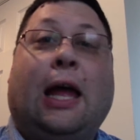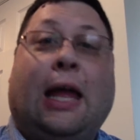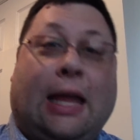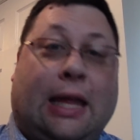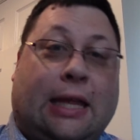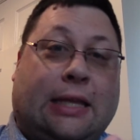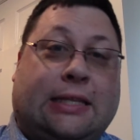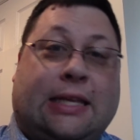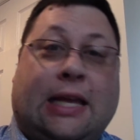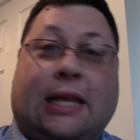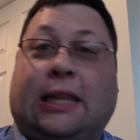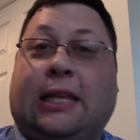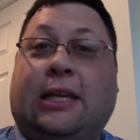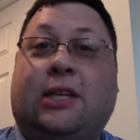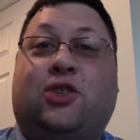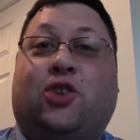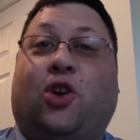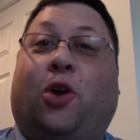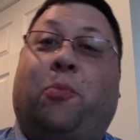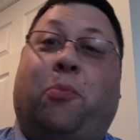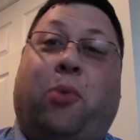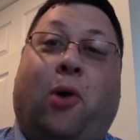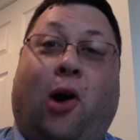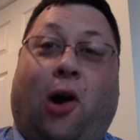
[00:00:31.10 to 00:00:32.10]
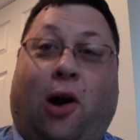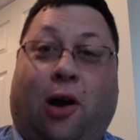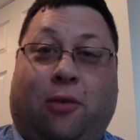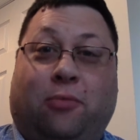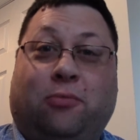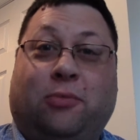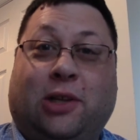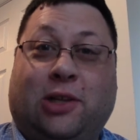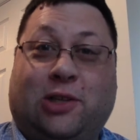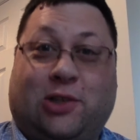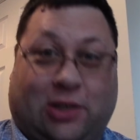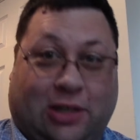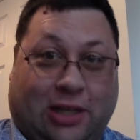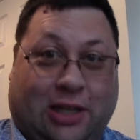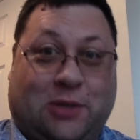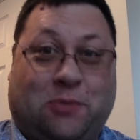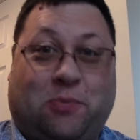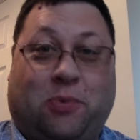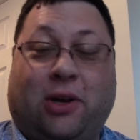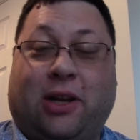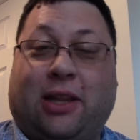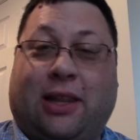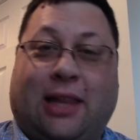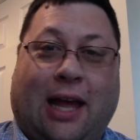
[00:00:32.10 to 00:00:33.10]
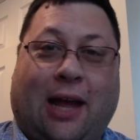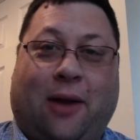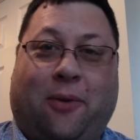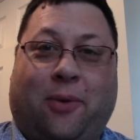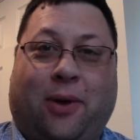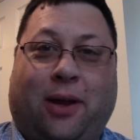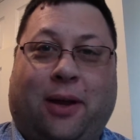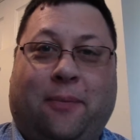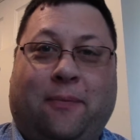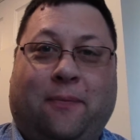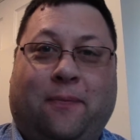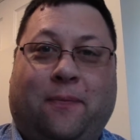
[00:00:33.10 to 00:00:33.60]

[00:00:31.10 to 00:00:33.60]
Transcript: It's at least on par. Let's put it that way.